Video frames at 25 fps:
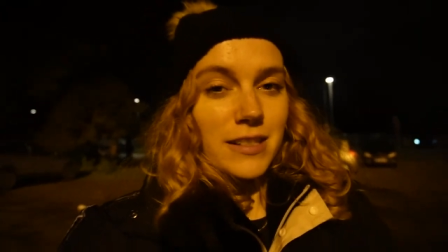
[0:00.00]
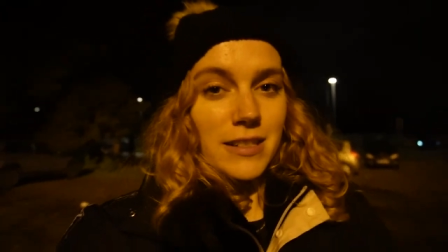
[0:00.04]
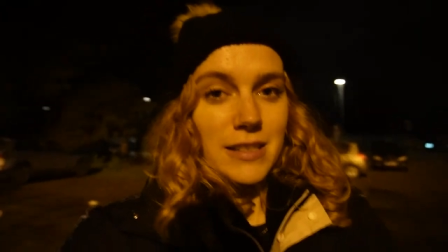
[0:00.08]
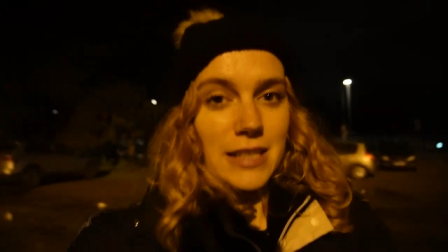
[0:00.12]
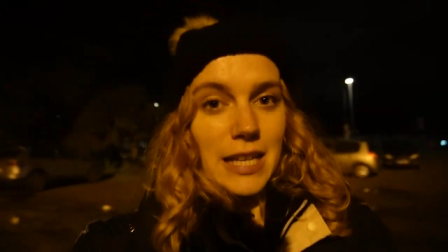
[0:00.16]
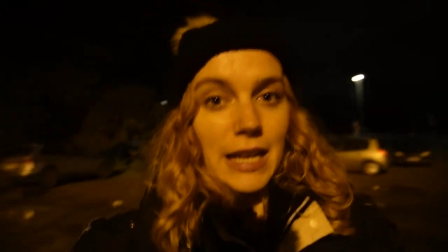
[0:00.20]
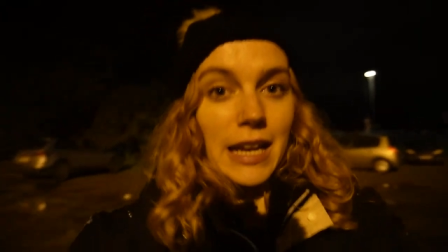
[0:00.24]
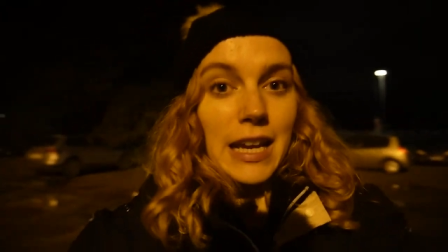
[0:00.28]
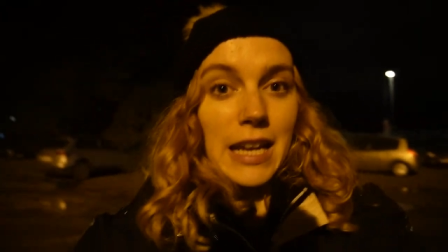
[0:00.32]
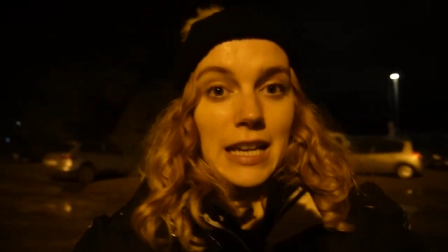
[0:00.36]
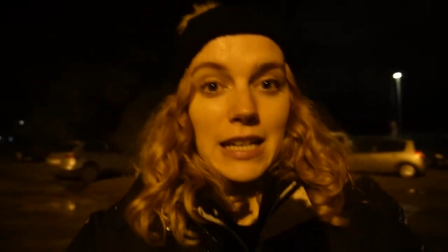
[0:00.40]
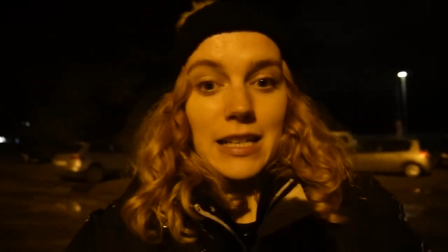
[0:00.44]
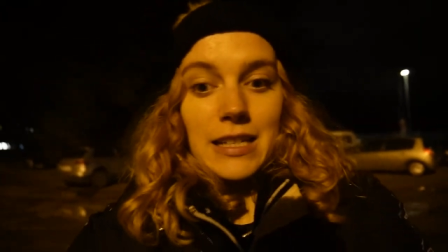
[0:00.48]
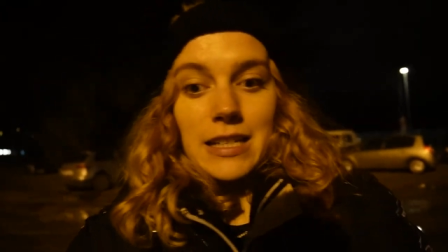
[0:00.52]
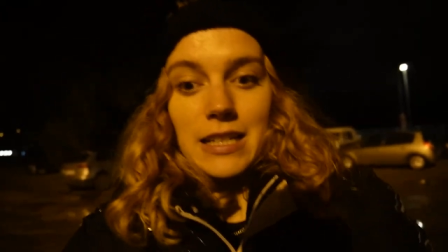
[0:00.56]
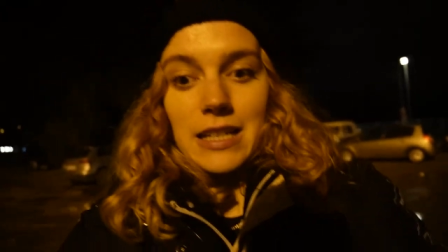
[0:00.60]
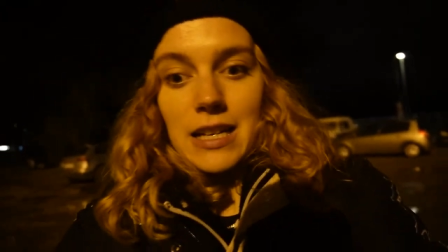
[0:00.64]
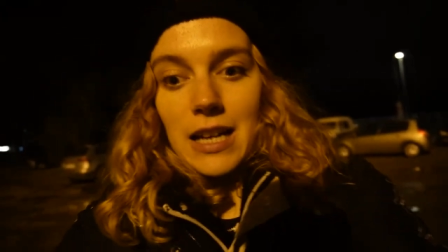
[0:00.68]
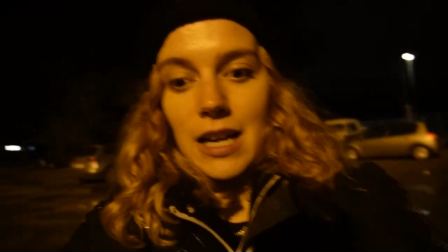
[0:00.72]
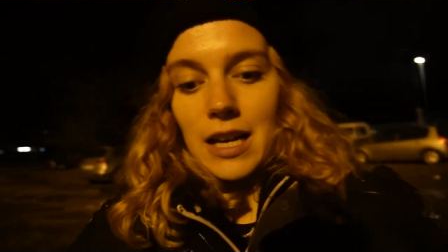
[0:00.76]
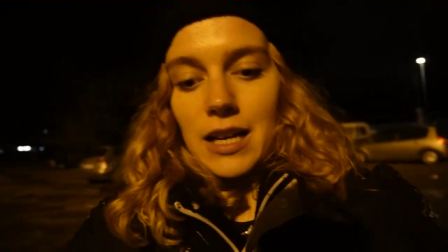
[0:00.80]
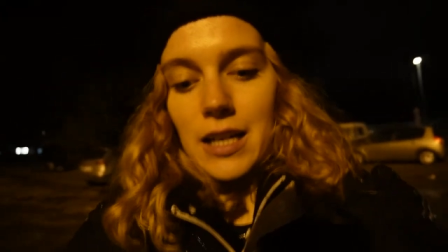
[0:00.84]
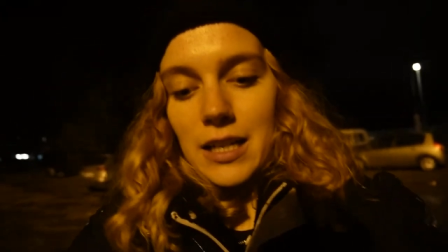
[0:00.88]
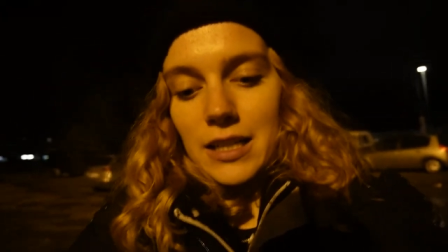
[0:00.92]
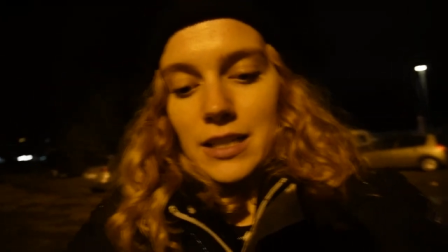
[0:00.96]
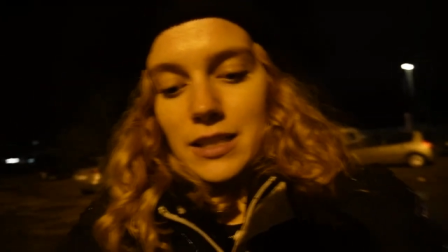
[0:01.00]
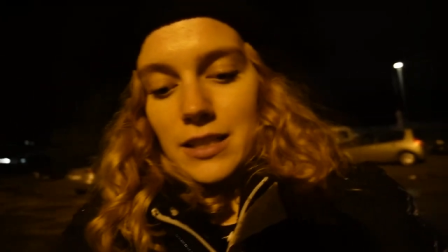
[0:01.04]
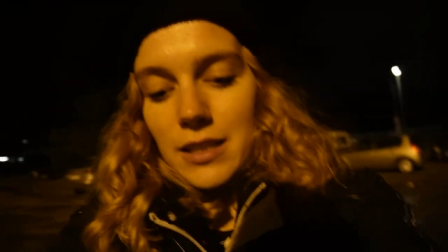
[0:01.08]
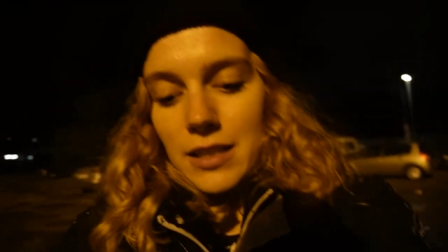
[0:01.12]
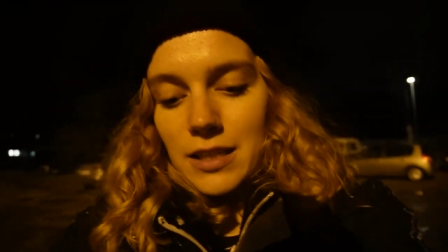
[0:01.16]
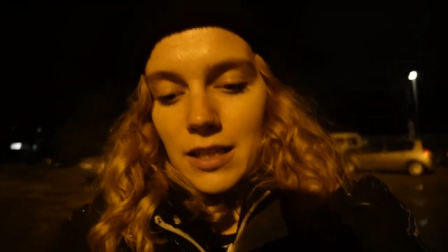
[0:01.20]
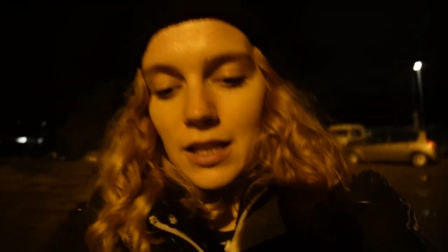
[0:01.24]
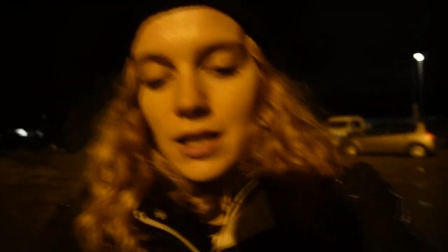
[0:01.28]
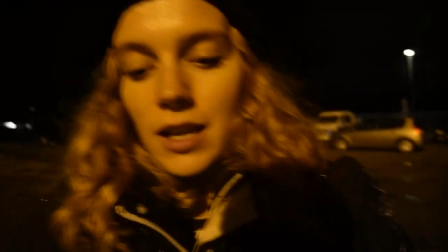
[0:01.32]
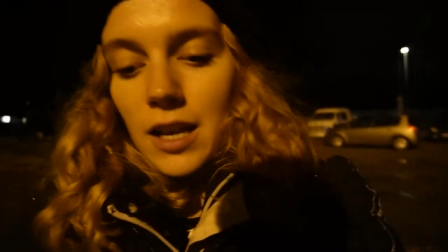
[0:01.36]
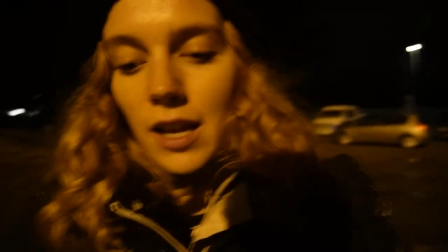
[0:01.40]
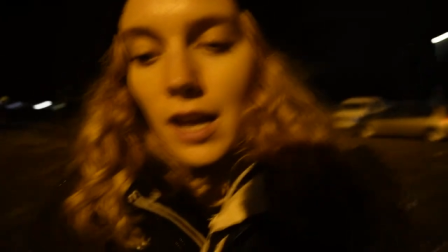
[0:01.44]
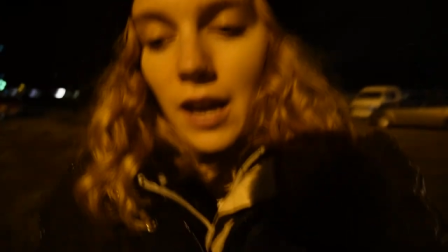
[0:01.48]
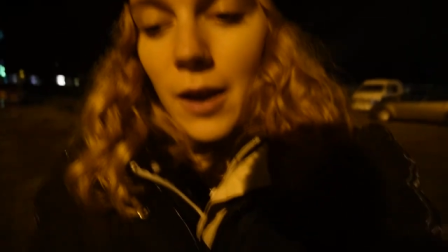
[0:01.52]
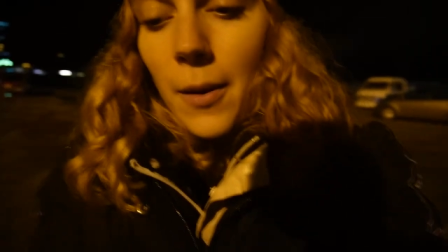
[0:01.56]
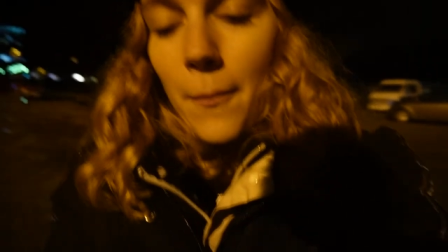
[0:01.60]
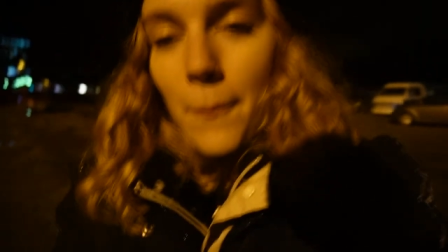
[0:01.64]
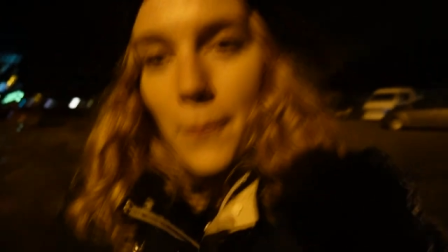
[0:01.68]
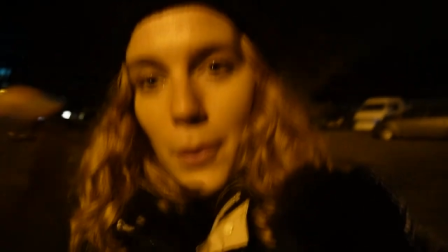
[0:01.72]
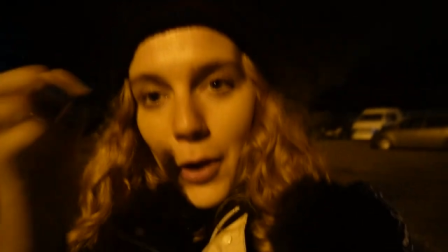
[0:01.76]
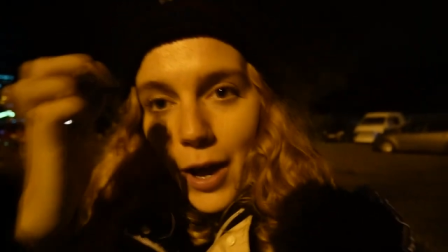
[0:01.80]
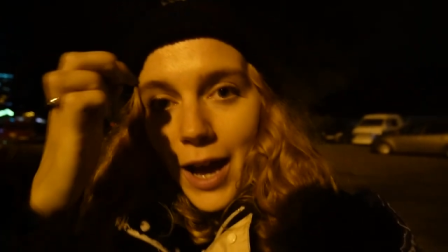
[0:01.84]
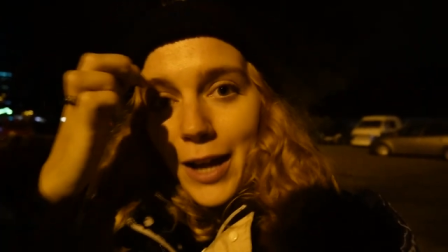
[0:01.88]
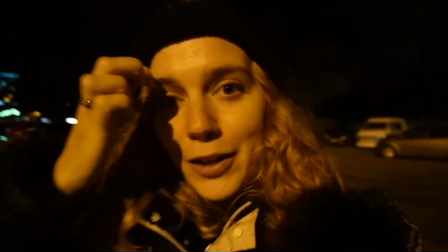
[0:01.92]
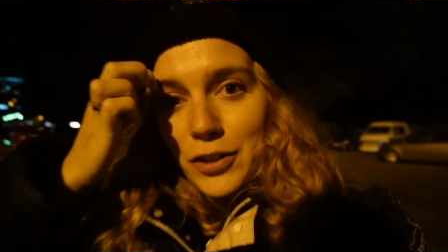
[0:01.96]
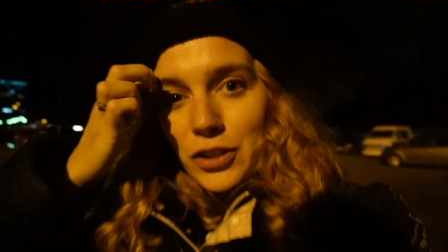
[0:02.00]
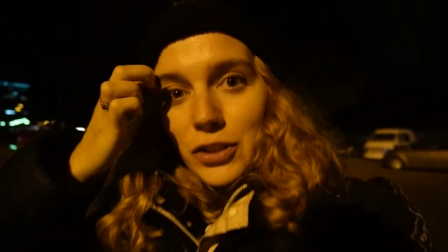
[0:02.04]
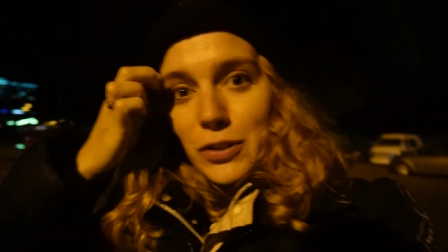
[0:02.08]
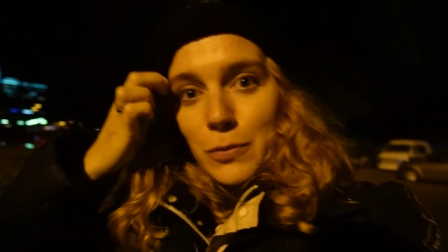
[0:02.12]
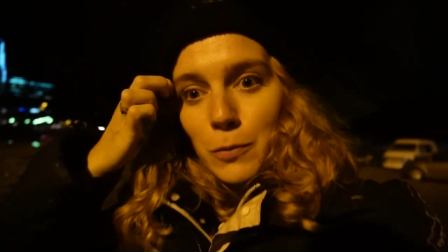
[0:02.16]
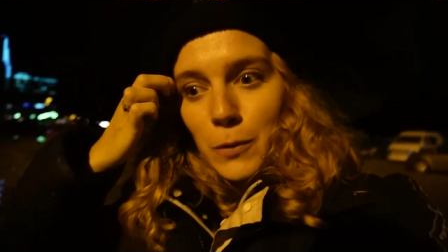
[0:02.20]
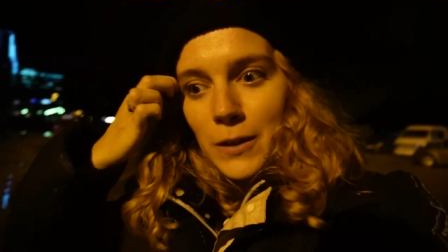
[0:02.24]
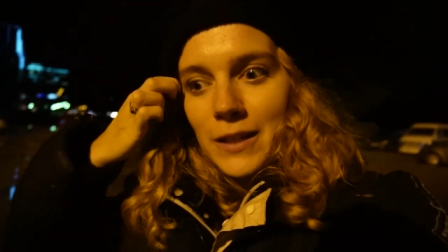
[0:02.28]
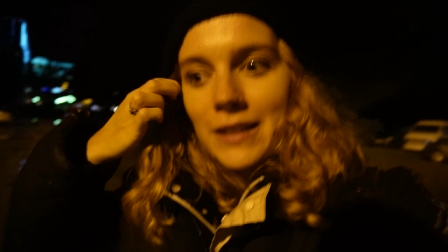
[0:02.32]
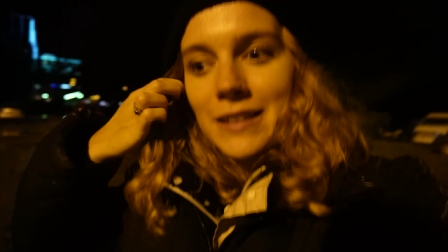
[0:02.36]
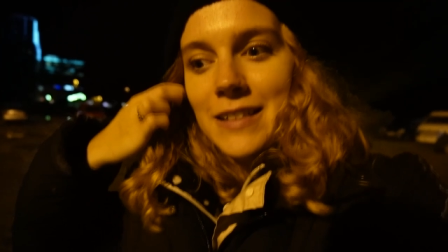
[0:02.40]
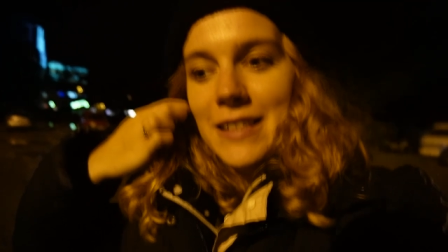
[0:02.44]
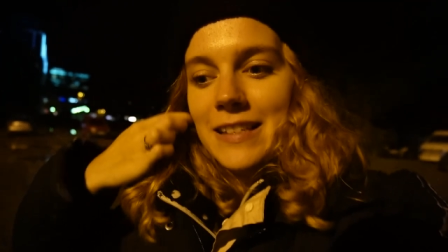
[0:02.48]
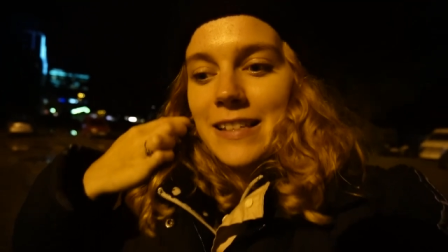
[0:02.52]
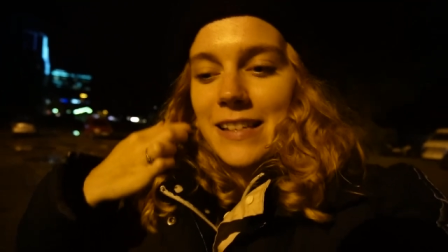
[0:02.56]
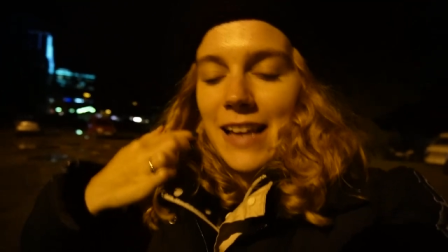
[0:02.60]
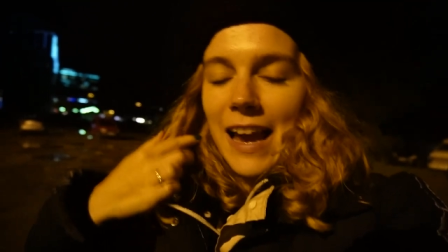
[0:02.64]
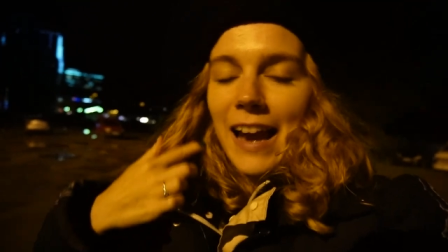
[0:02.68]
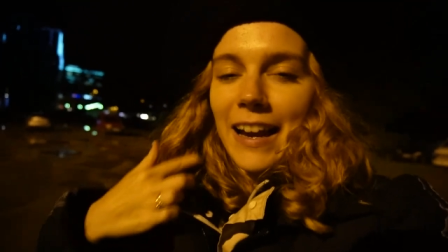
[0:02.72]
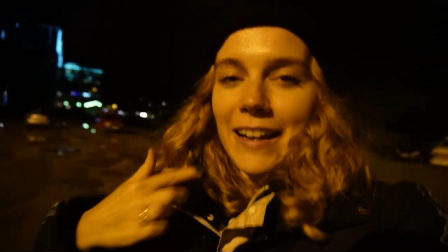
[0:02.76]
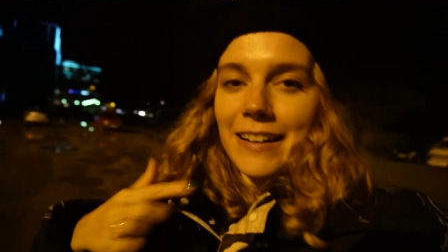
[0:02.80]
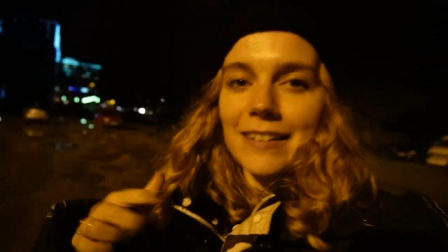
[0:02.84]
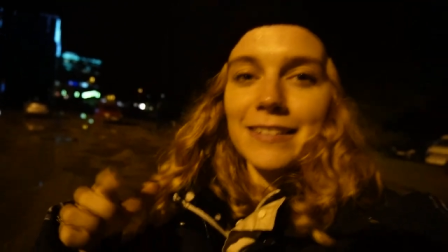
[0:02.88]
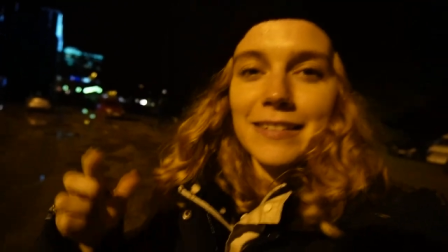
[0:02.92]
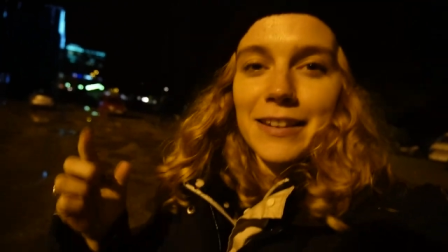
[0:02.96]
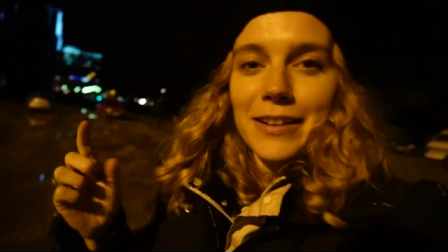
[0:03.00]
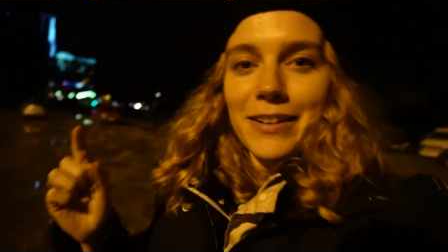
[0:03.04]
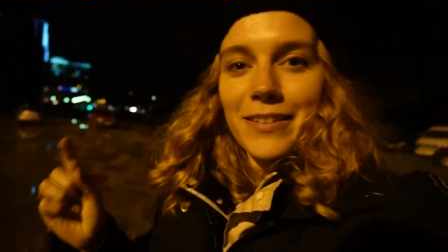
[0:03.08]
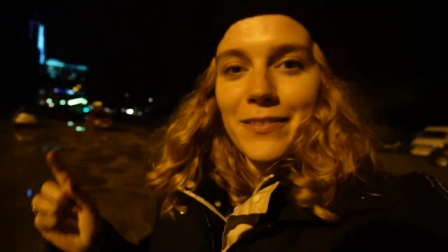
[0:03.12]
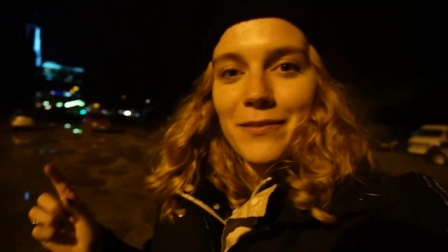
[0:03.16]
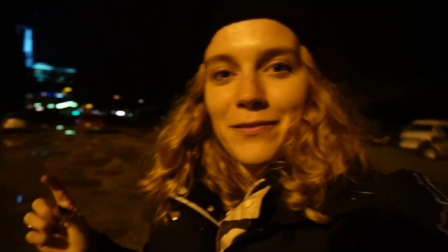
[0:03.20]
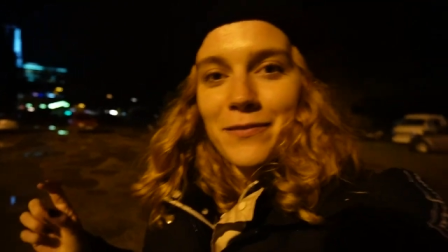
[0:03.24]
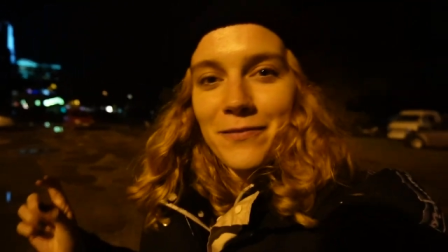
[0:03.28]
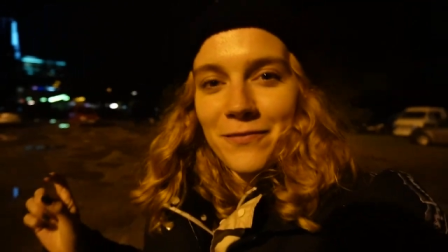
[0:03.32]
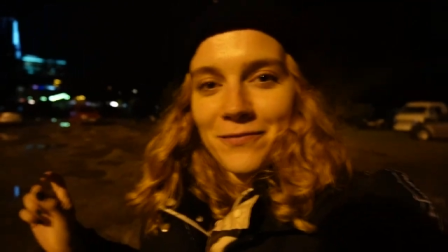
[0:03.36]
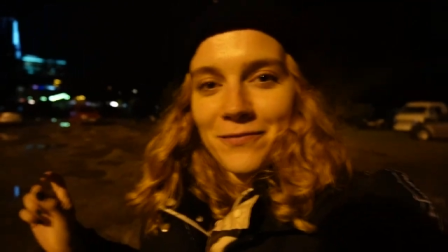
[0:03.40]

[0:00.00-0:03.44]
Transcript: tea tonight but I just wanted to say that